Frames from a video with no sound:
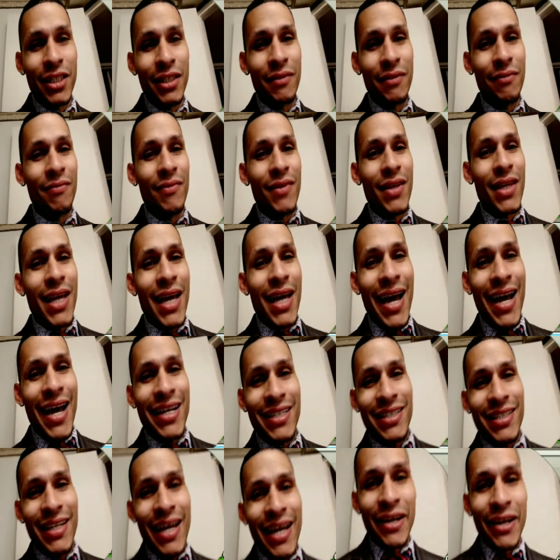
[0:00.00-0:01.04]
Hashtag
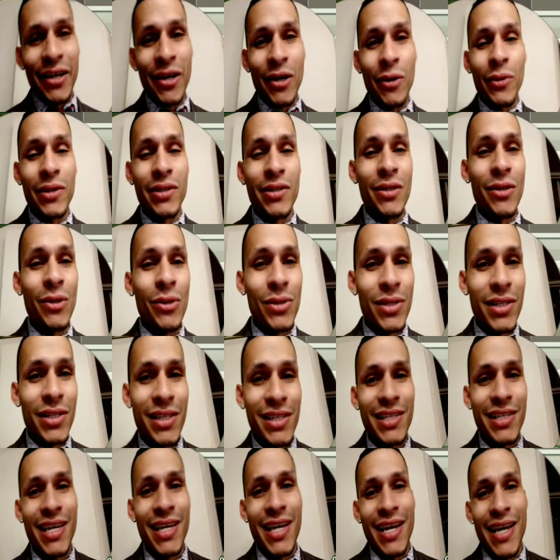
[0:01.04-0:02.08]
no excuses.
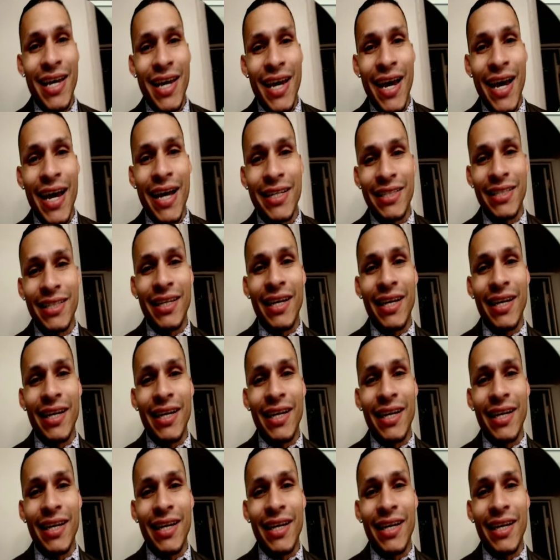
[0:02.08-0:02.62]
Hashtag